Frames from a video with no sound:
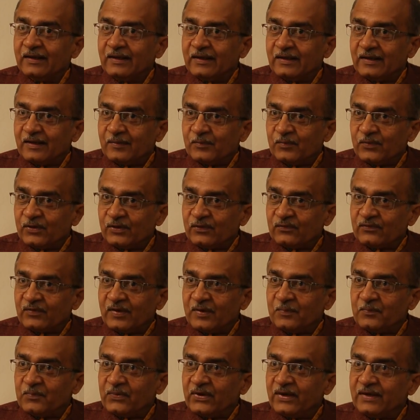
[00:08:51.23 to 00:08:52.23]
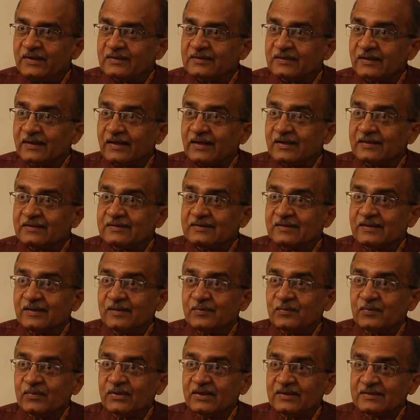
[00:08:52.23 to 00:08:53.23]
a number of complaints against
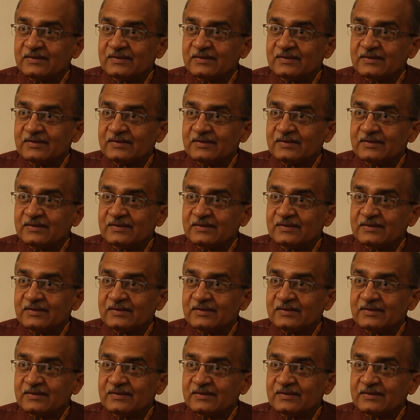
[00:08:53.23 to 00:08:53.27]
him.